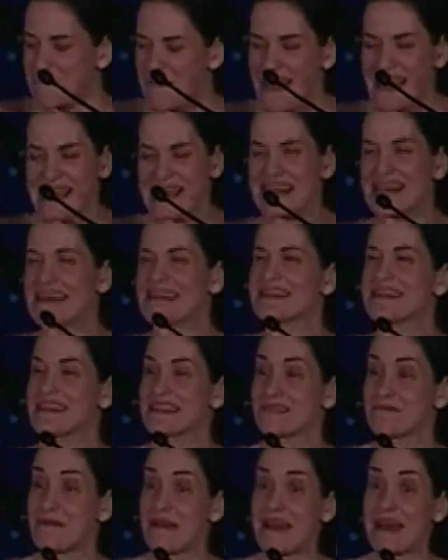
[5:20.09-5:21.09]
making
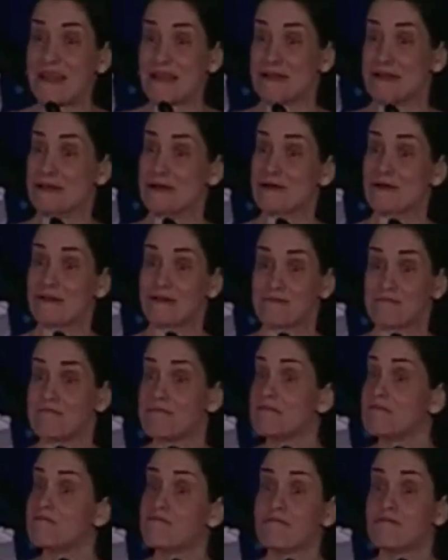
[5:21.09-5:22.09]
this man
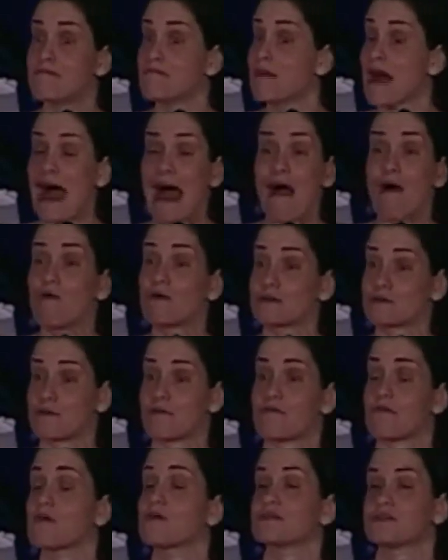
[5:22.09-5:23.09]
who hours
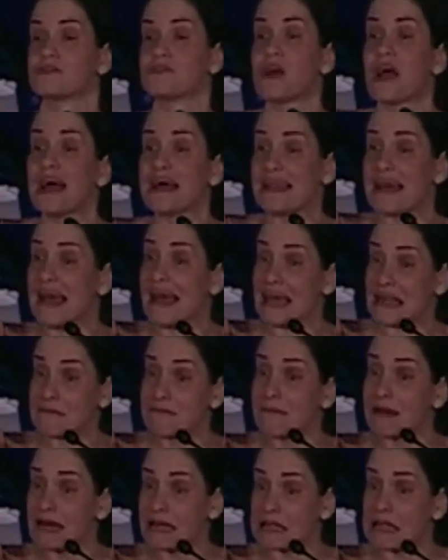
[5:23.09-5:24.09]
before was trying to end
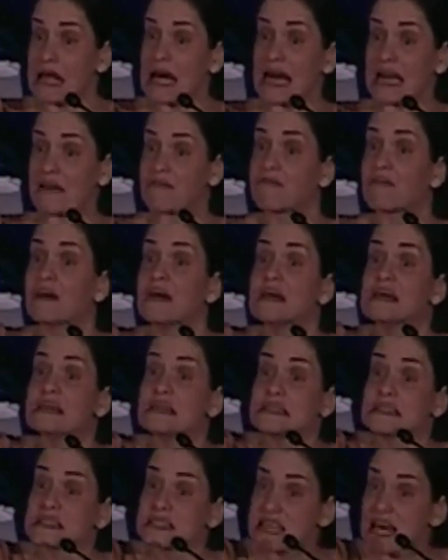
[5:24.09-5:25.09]
my life
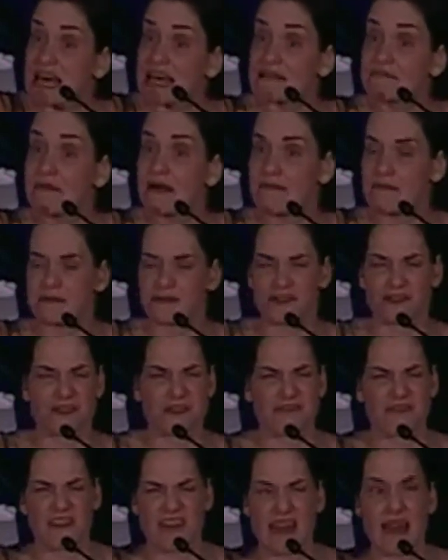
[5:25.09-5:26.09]
sign my birth
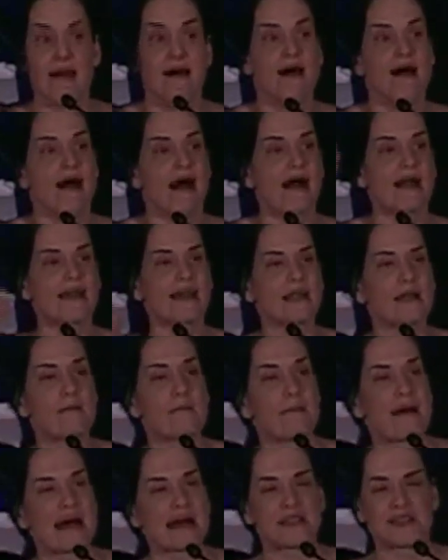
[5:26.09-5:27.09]
certificate, I can
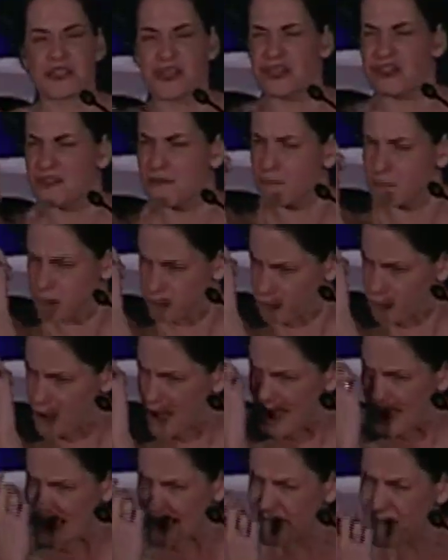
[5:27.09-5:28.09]
imagine the
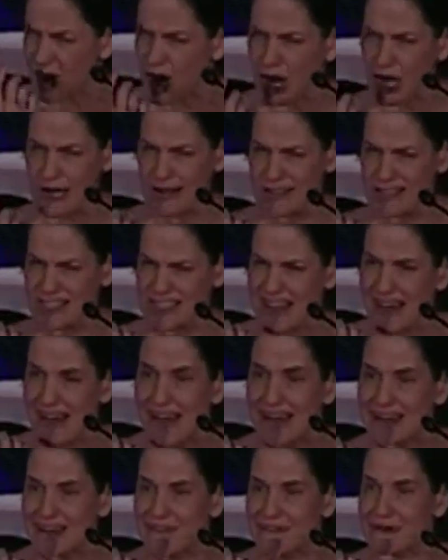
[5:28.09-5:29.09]
brave heart
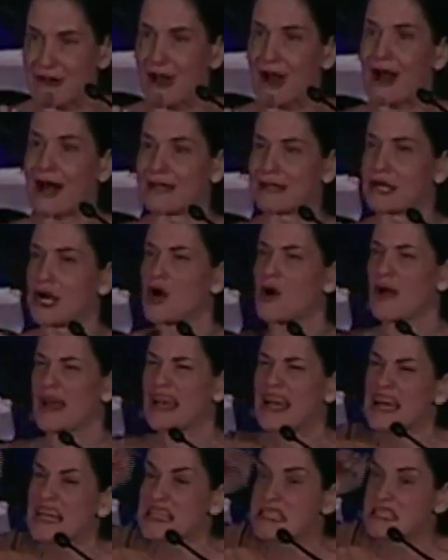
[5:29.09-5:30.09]
side of God going,
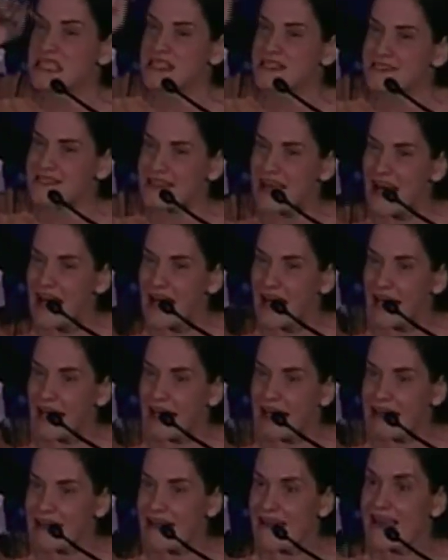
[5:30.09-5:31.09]

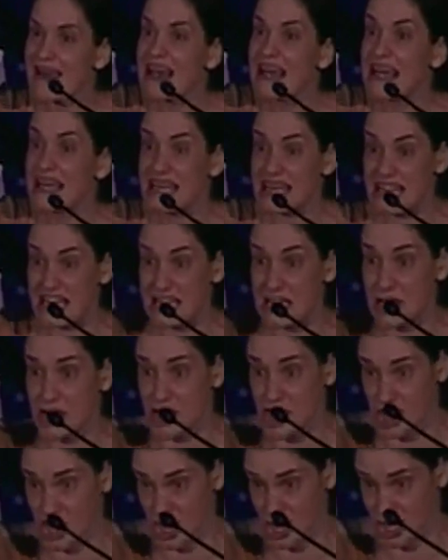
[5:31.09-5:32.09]
sign
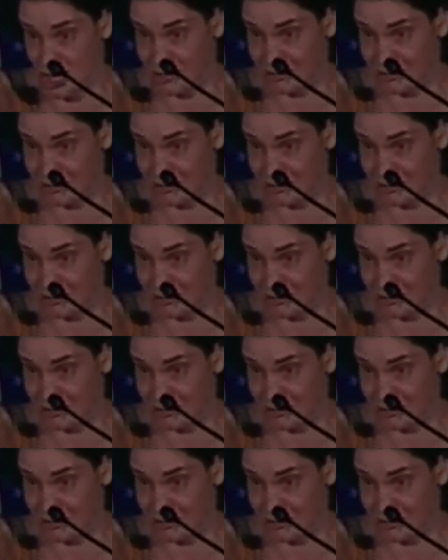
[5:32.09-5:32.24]
here.